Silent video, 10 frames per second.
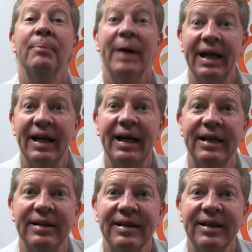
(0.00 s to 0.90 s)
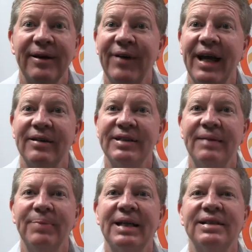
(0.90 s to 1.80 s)
Part 8 of our
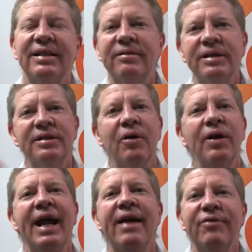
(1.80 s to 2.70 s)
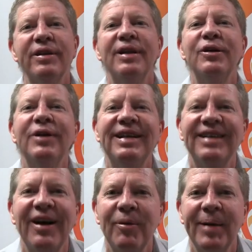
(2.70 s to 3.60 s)
10-part series on everything you need
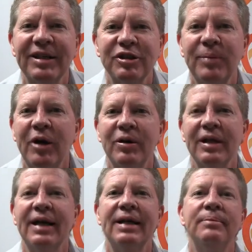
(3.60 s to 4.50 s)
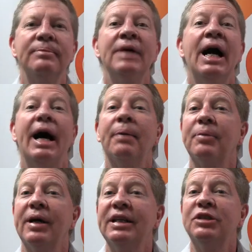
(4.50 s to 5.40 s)
to know about smoke alarm
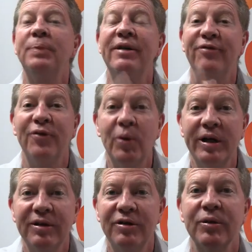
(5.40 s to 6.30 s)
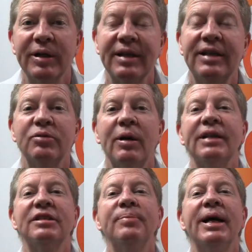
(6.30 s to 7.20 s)
upgrades before you do it. And this
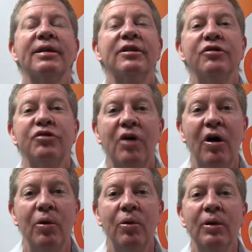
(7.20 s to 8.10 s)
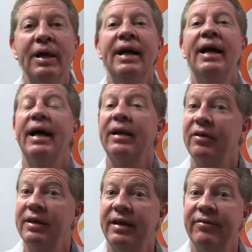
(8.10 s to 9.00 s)
one is about control and
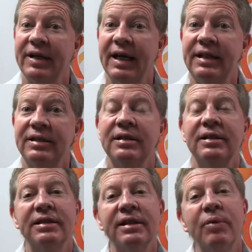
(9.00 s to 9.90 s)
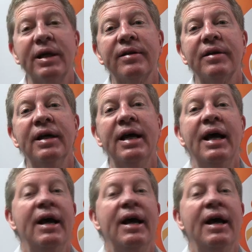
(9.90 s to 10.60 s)
identification. You see, one of the